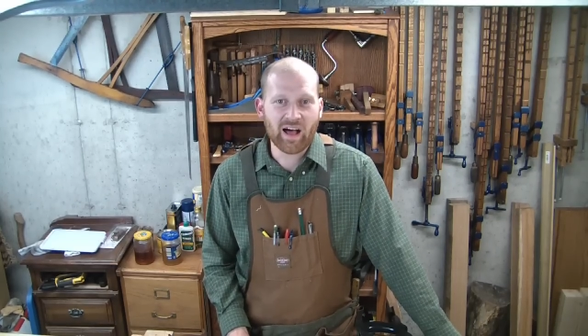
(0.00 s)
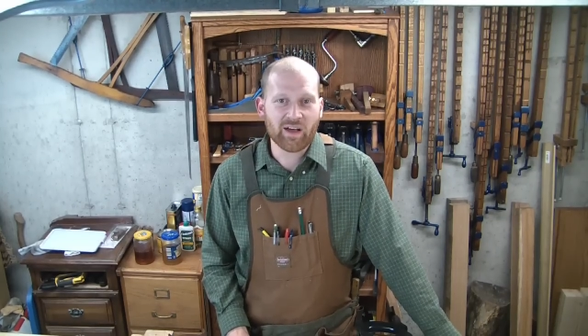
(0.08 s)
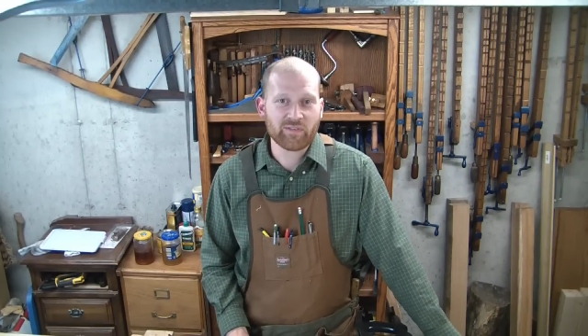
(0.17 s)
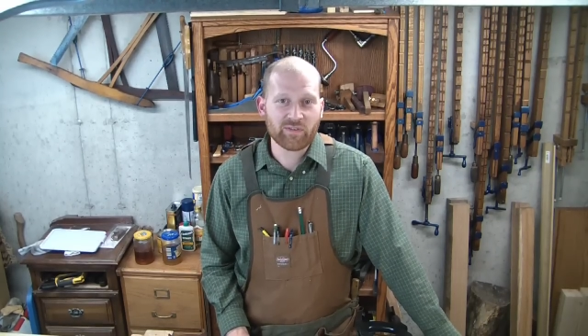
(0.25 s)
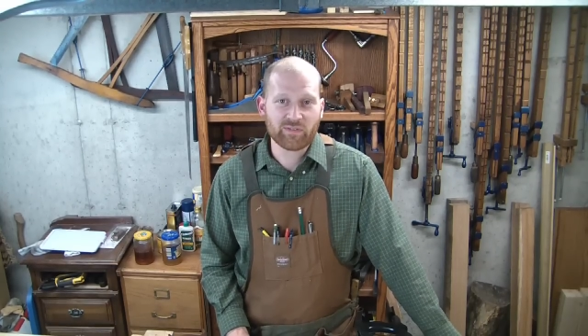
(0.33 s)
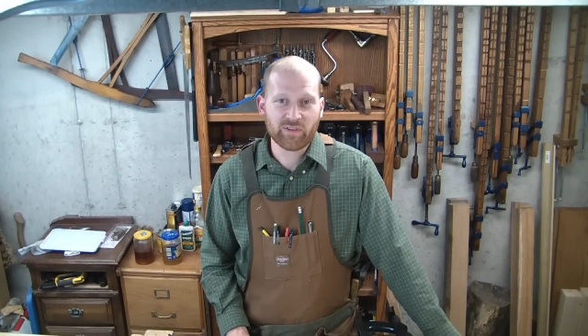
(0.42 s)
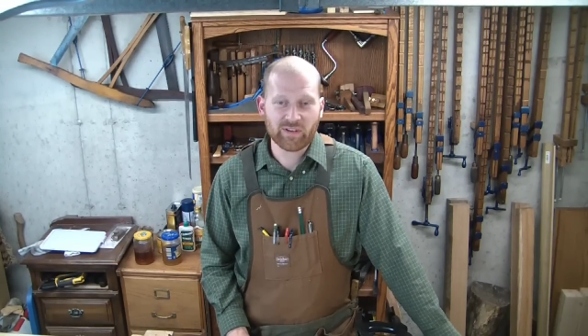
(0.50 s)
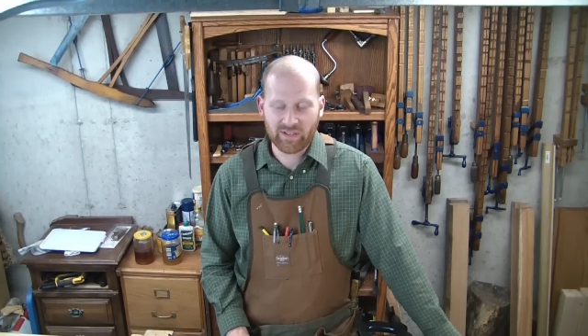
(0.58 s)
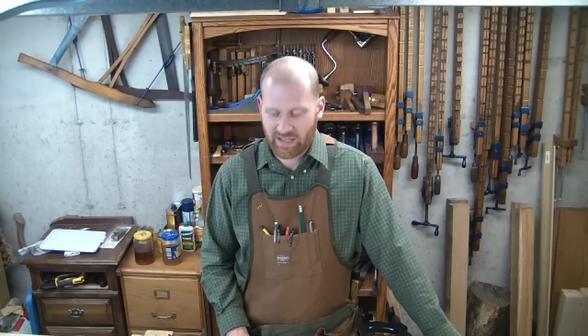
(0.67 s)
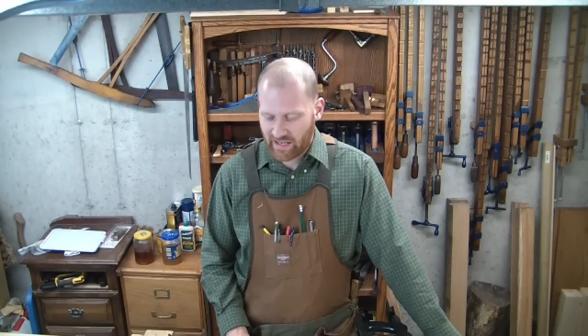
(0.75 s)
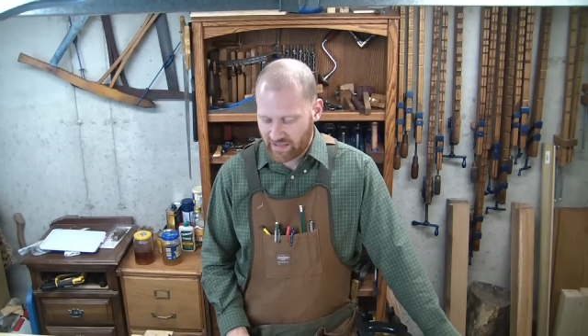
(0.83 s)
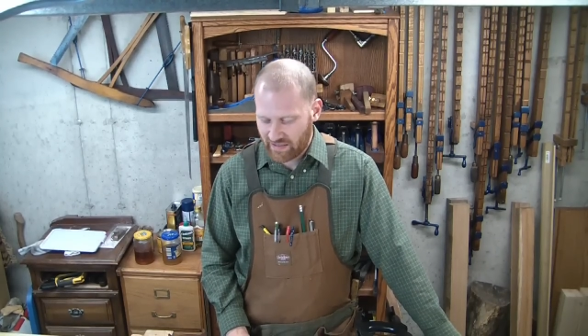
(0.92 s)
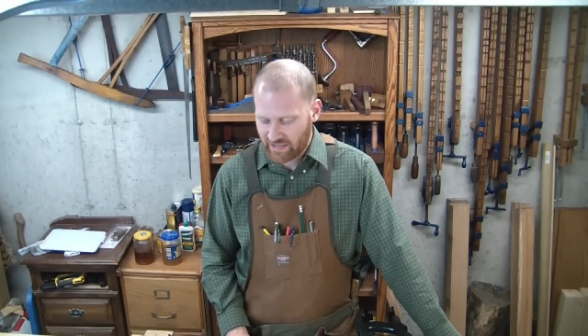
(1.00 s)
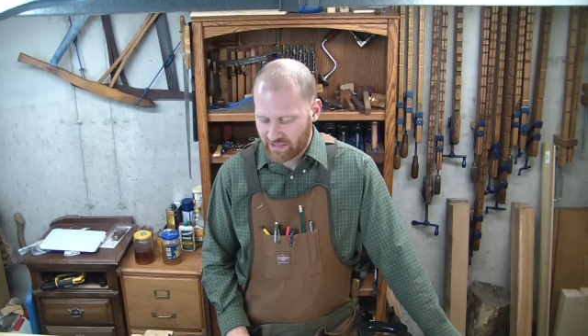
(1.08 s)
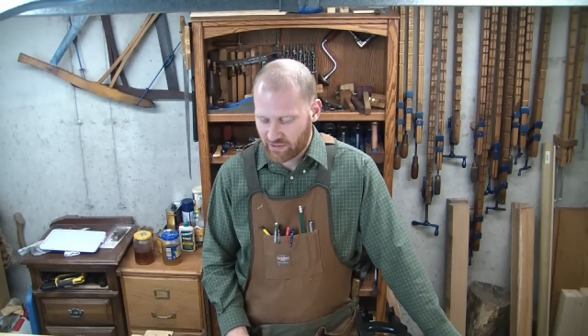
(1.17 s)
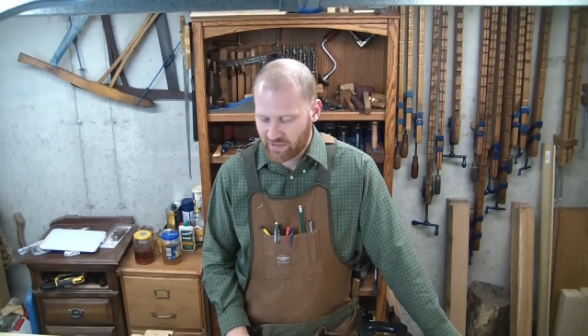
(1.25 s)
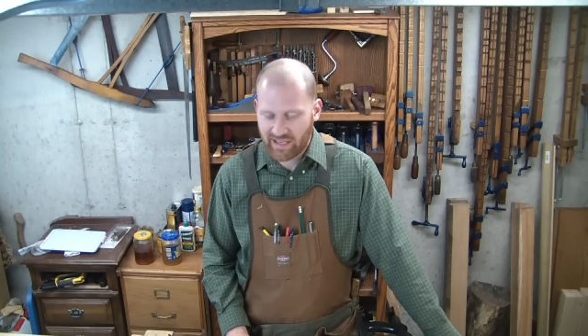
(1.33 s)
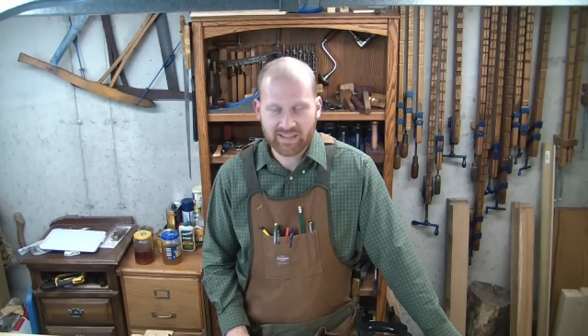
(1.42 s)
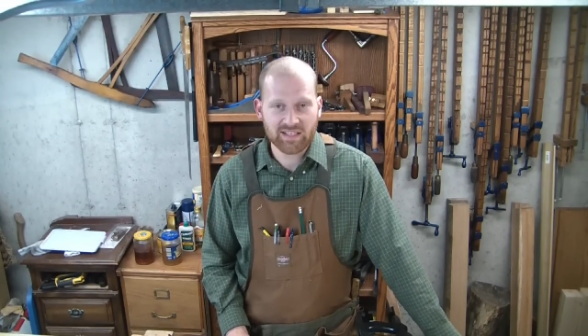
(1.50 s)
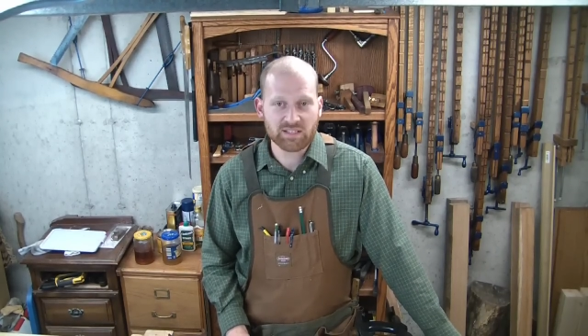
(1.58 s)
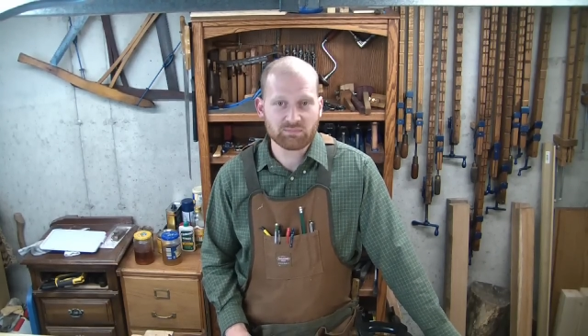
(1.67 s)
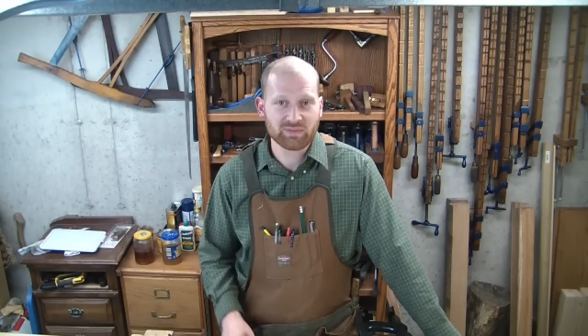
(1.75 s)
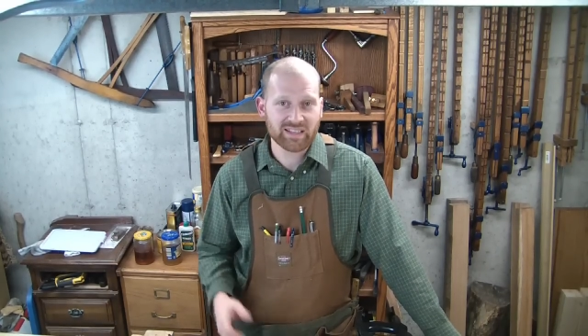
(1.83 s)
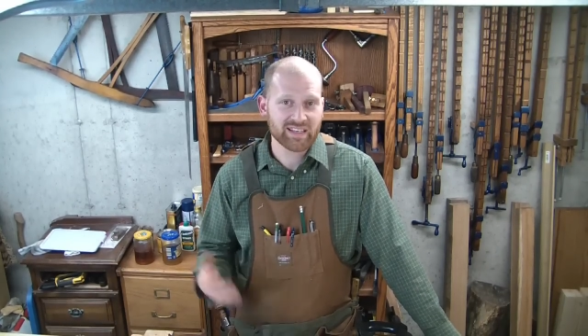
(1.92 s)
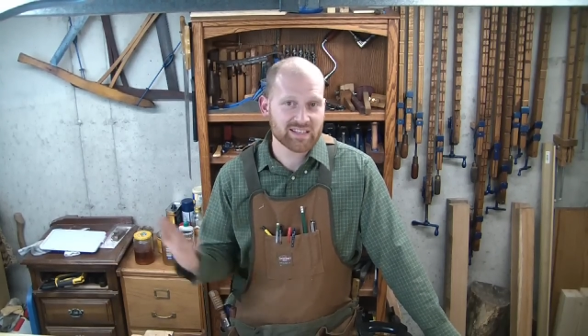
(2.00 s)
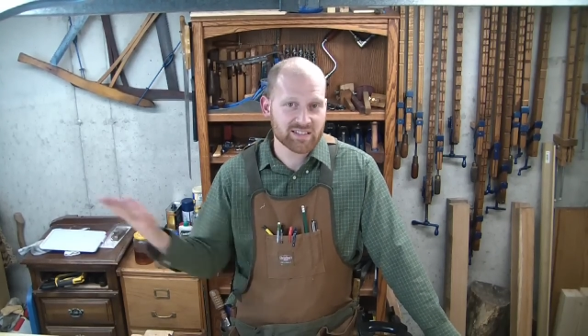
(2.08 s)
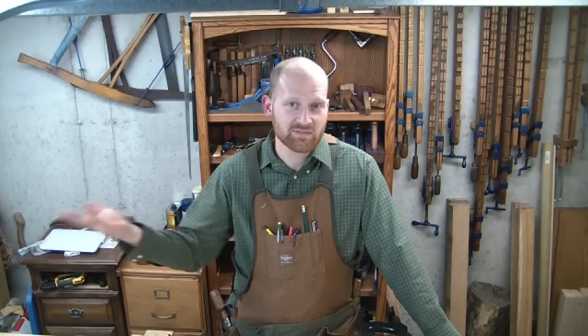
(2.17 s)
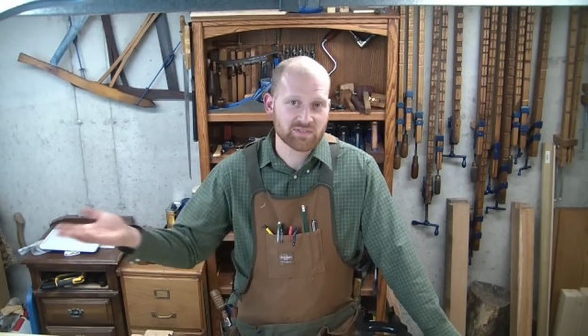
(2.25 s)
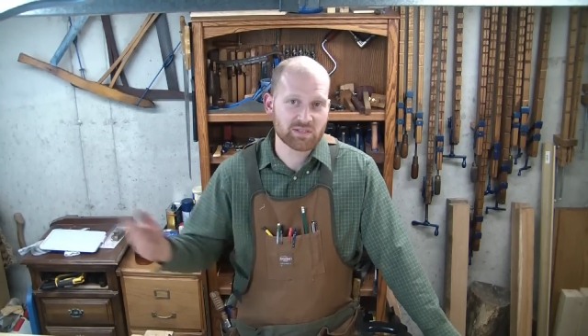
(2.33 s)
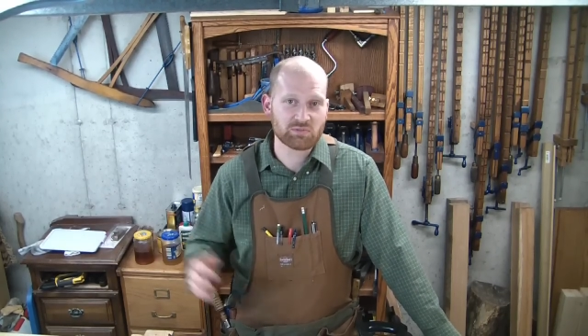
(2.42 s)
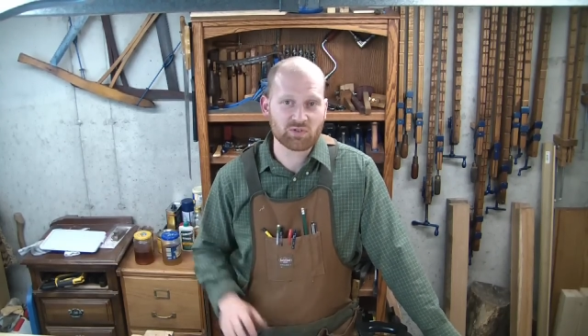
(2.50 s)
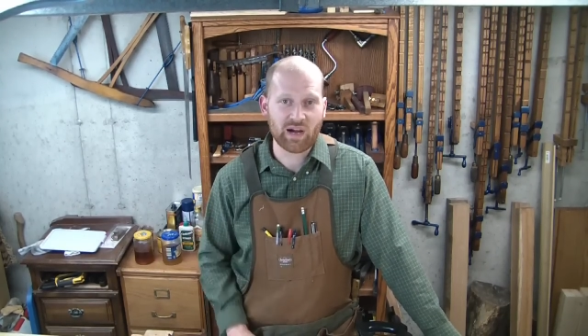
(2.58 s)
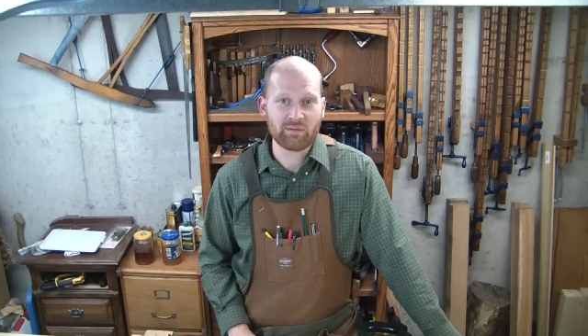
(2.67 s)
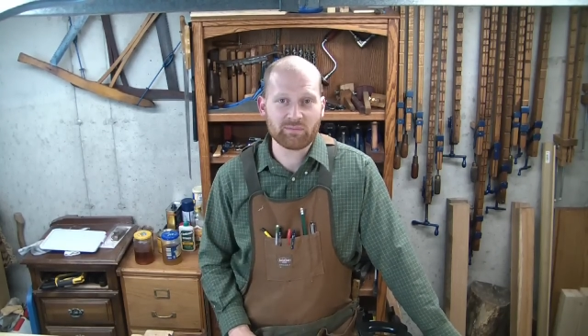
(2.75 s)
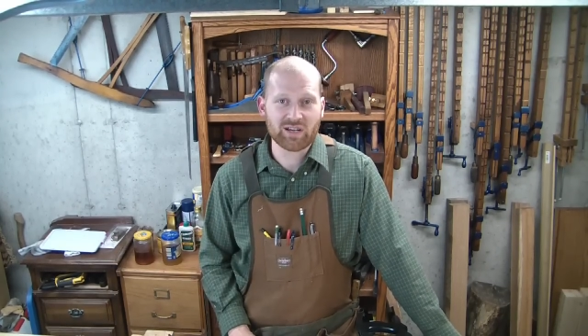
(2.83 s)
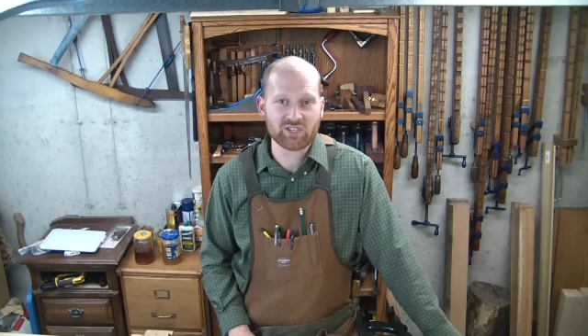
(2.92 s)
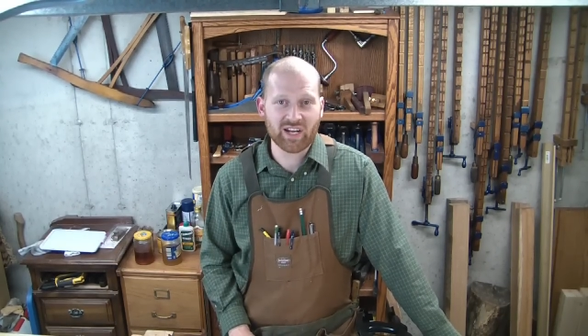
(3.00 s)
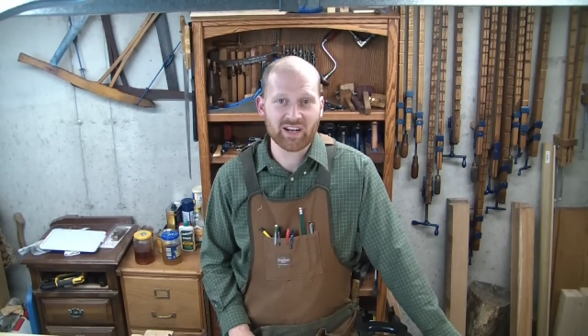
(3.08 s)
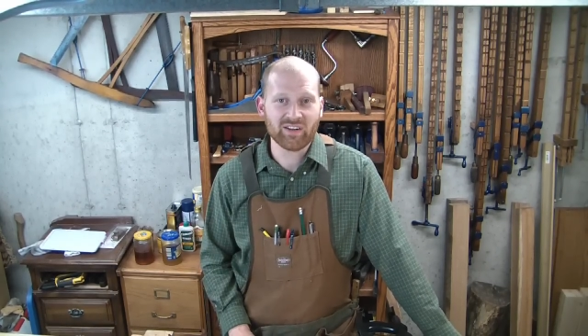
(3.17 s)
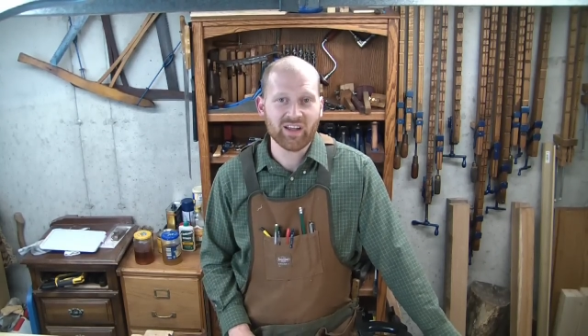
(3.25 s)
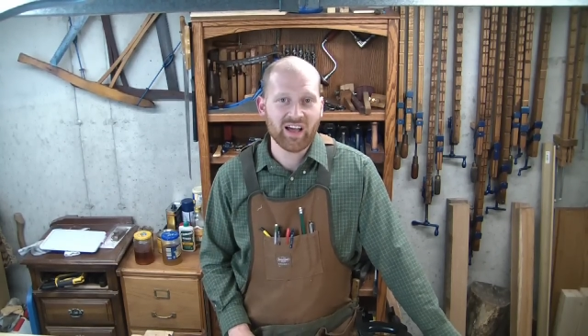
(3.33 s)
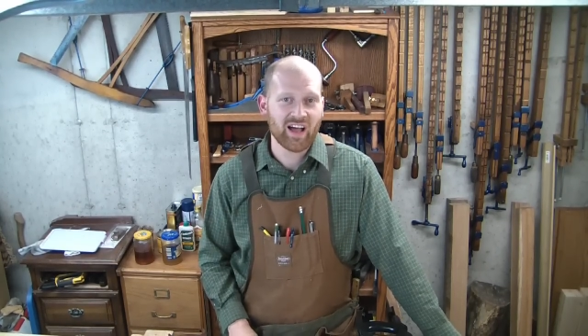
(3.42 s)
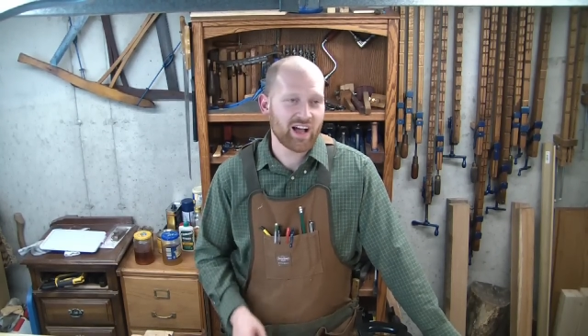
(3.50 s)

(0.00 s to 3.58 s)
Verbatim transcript: If you feel like you like this, please subscribe to my channel.